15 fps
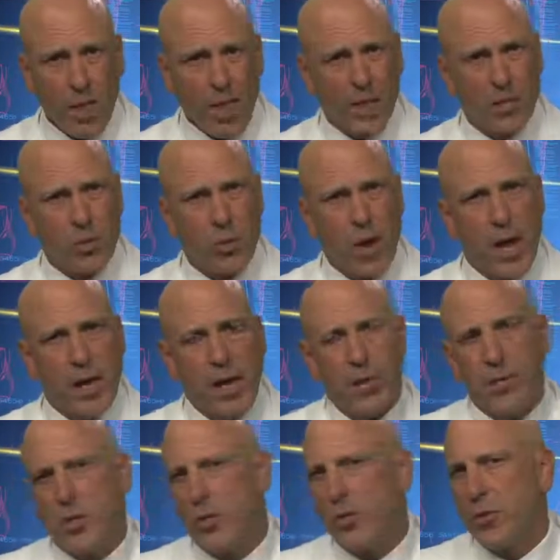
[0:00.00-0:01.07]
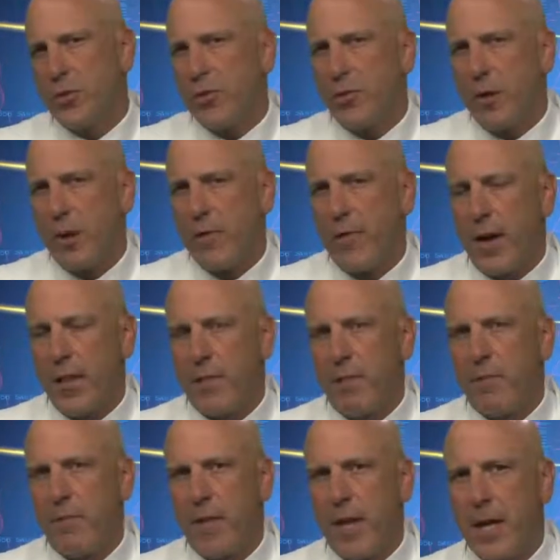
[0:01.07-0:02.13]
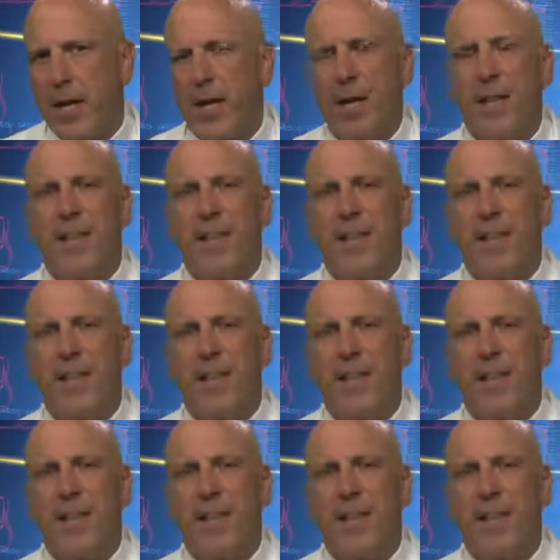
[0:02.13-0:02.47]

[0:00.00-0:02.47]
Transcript: and try it on the tooth to verify the fit,